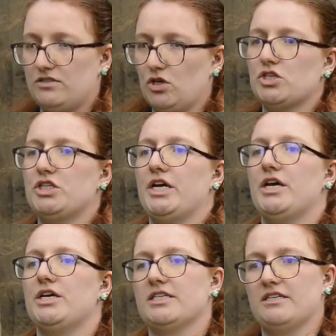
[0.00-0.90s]

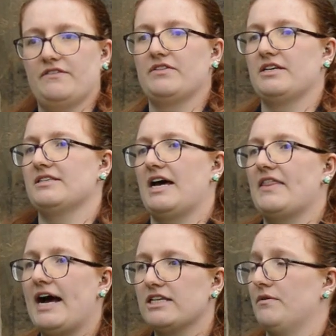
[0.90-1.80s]
touches and different things like
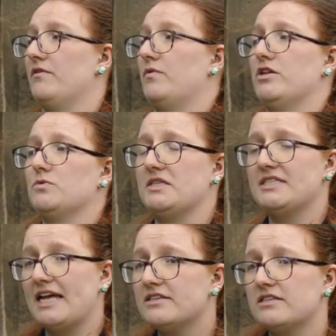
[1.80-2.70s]
that. So we've worked with
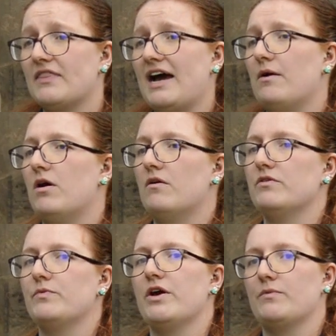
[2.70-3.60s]
Sense on that one,
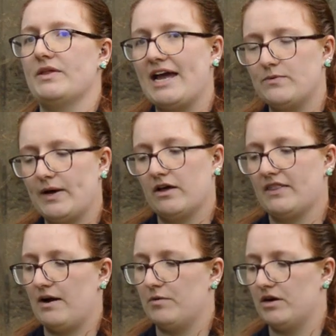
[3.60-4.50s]
we've worked with Headway on
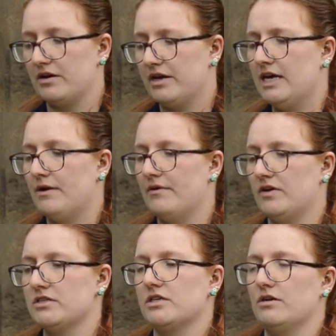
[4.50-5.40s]
that one, and we've
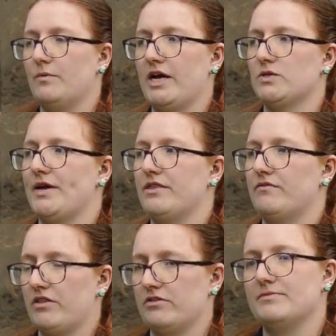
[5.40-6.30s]
also worked with
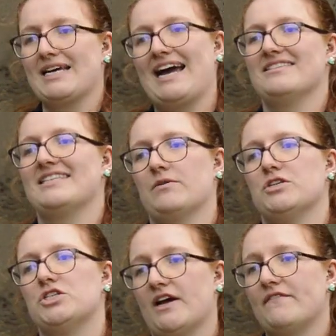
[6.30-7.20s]
Rotherham Sight and Sound
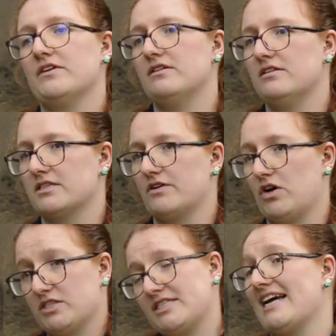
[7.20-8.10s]
and Sheffield
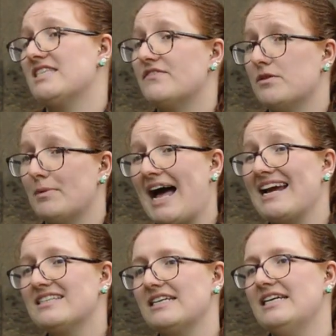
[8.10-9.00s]
Royal Society for the
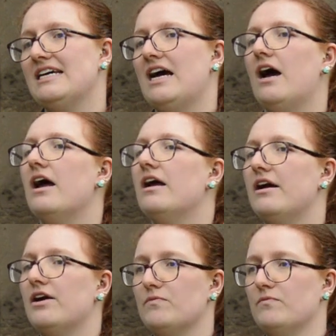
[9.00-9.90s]
Blind.
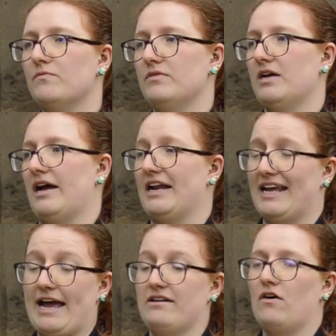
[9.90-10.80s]
And
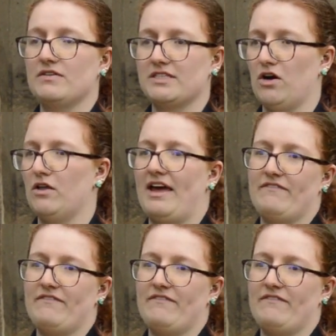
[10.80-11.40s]
again, obviously all their